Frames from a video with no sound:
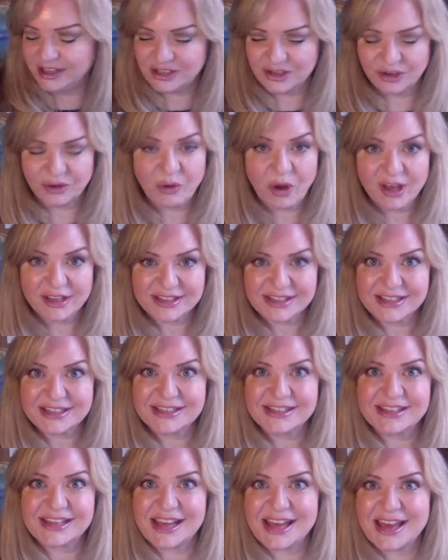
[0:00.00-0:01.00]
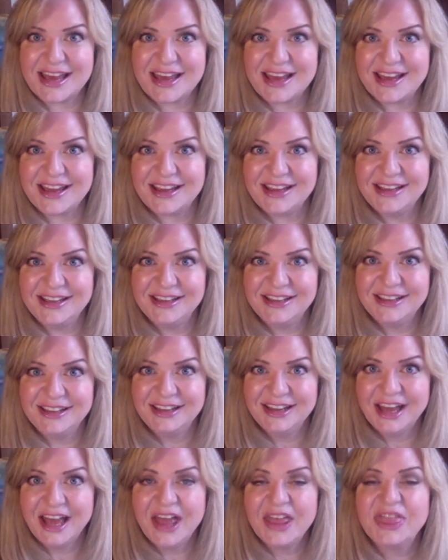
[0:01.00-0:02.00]
don't know what else to say.
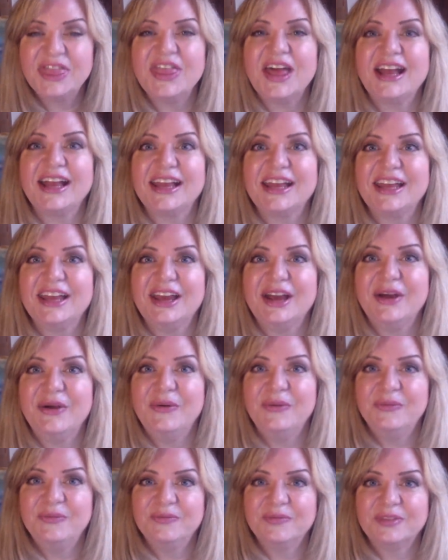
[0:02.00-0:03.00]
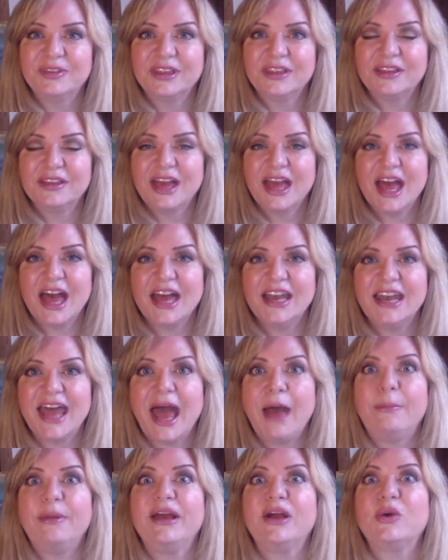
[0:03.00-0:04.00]
Thank you and
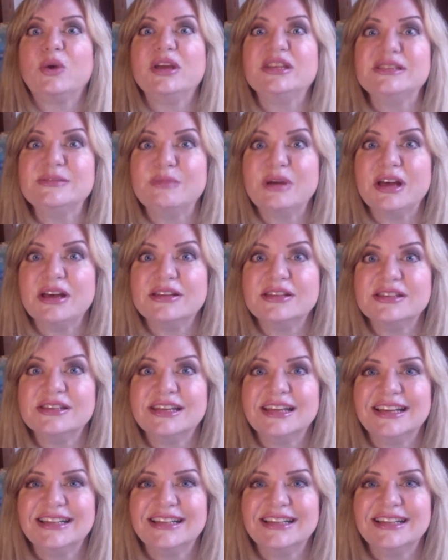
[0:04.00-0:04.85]
happy Christmas.